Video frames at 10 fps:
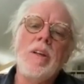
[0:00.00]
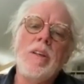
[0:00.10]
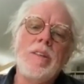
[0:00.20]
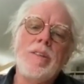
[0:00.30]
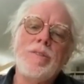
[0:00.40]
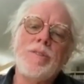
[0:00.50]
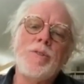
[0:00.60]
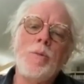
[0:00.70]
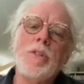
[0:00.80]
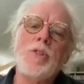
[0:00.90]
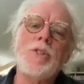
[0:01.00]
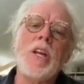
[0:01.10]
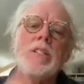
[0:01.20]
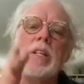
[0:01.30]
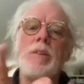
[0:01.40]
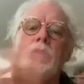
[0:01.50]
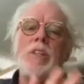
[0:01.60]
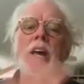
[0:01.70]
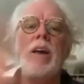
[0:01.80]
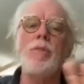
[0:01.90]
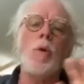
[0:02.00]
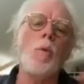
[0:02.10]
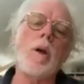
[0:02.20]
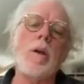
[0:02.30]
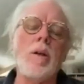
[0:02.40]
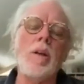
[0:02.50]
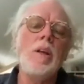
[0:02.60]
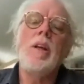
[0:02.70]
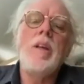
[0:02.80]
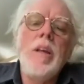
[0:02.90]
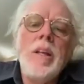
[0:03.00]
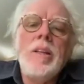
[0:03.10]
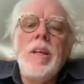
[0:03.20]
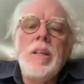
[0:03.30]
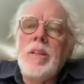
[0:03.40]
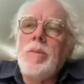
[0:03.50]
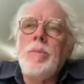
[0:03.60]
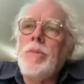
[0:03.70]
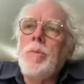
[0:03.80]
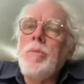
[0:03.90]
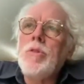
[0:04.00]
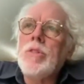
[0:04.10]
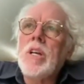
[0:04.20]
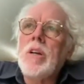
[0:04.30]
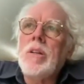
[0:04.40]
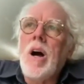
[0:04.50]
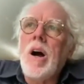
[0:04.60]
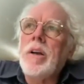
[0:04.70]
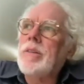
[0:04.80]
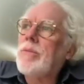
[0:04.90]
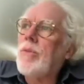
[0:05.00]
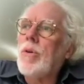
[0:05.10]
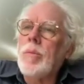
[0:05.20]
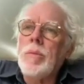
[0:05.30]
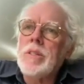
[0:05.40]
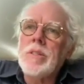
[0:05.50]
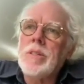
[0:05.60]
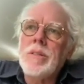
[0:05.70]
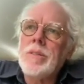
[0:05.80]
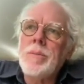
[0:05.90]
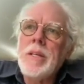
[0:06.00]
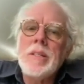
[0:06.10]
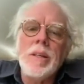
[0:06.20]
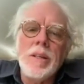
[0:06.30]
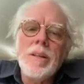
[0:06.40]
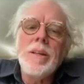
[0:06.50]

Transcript: there's so much sensitivity everywhere in in the the musical art form it's it's amazing